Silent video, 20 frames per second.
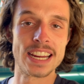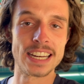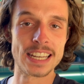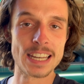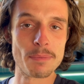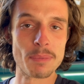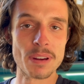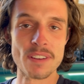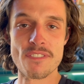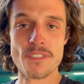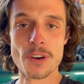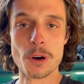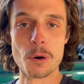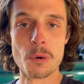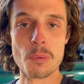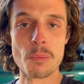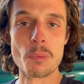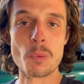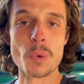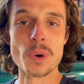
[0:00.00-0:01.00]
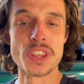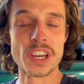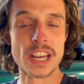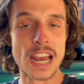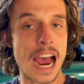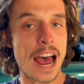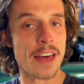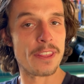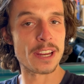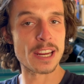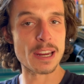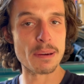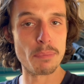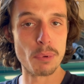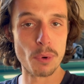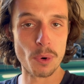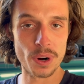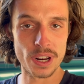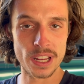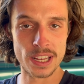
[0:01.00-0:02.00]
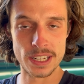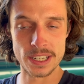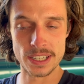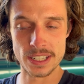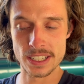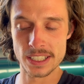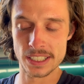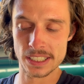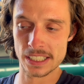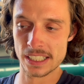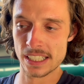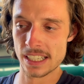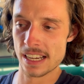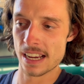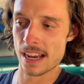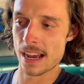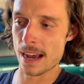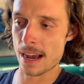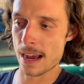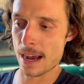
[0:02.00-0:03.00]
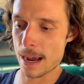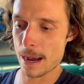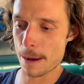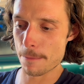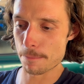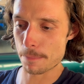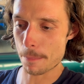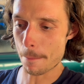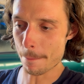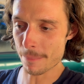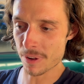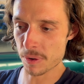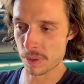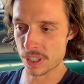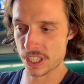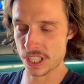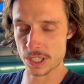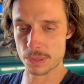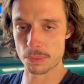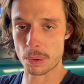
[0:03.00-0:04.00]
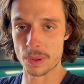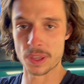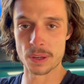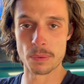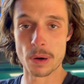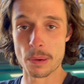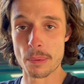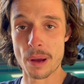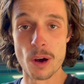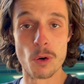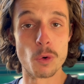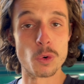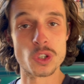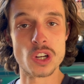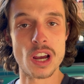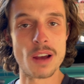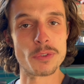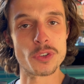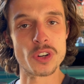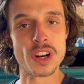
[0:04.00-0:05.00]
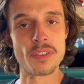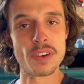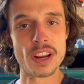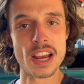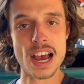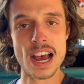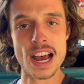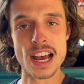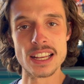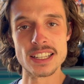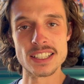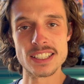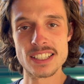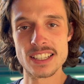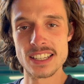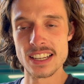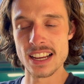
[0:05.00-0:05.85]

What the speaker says: let me film with a car that he bought in, which is probably one of my all-time dream cars